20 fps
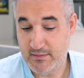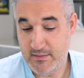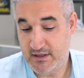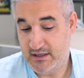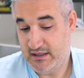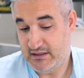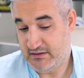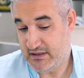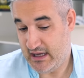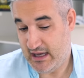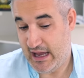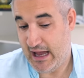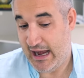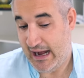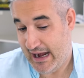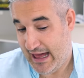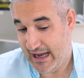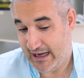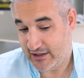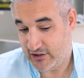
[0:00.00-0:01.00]
I mean, I
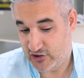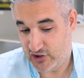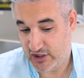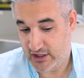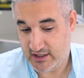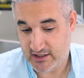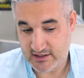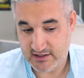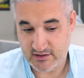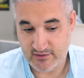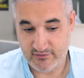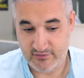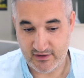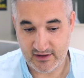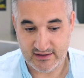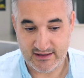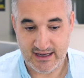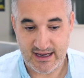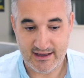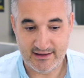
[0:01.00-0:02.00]
like cheese on
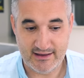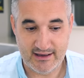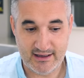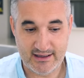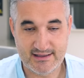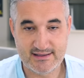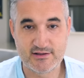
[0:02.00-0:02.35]
frittata,